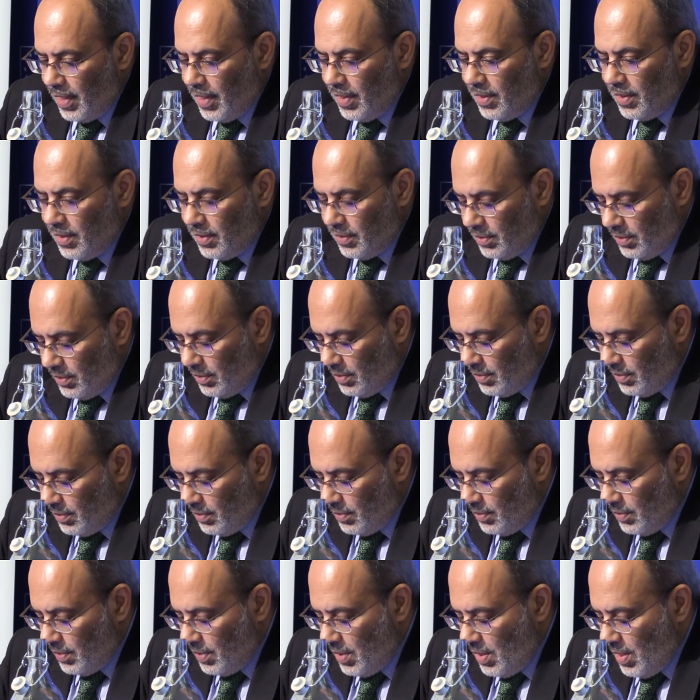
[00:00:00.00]
areas
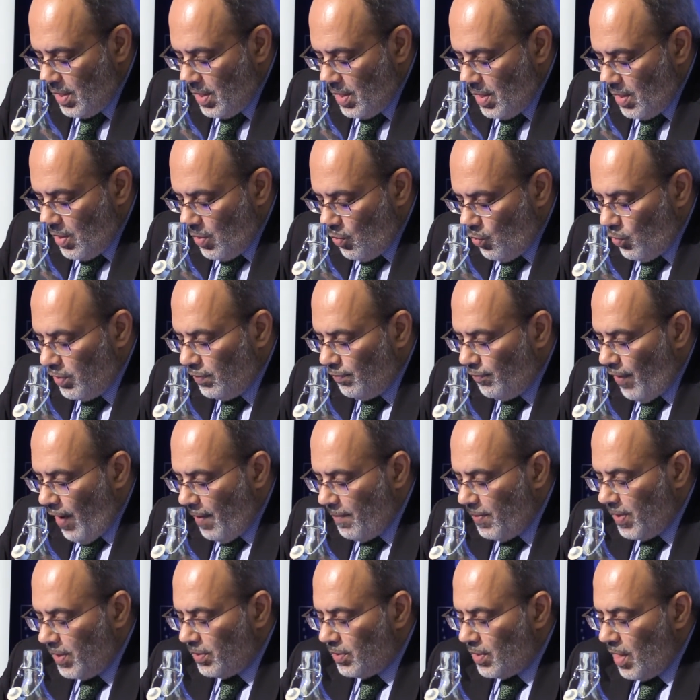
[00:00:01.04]
with
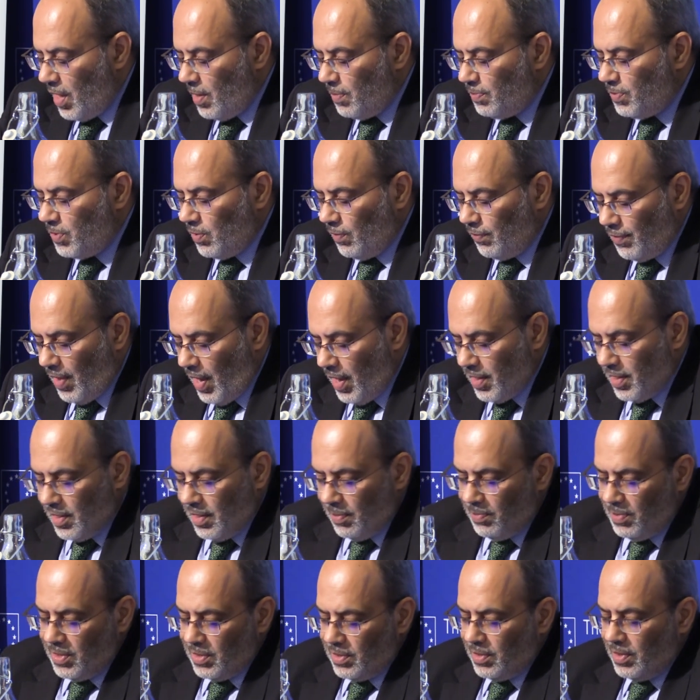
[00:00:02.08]
vibrant hubs of
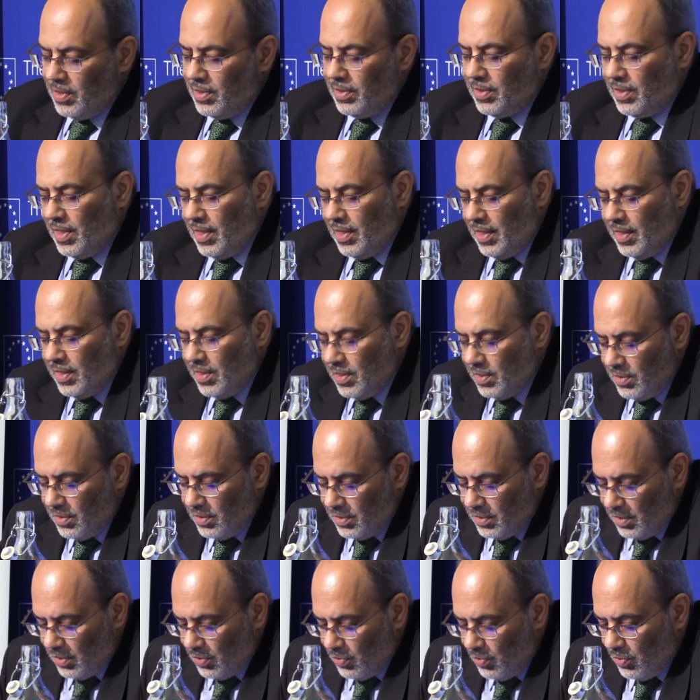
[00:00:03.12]
agribusiness and
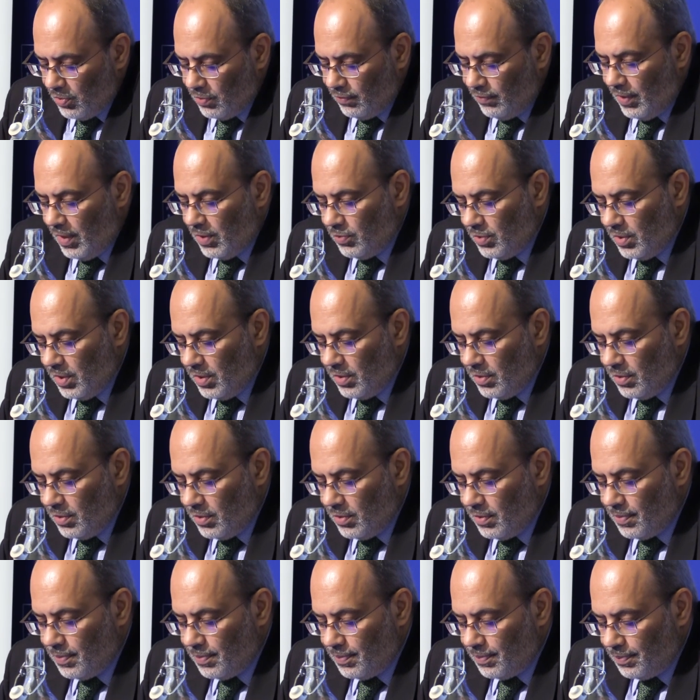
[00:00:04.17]
linkages across value
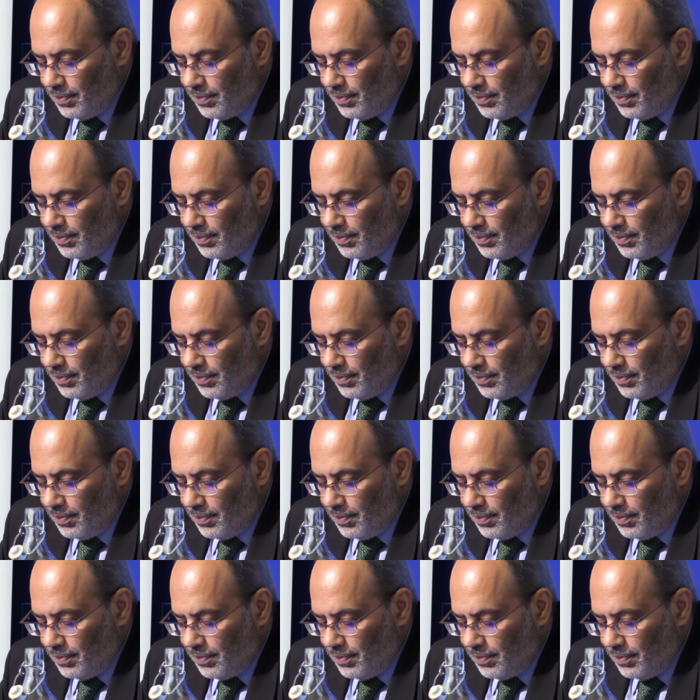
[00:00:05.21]
chains.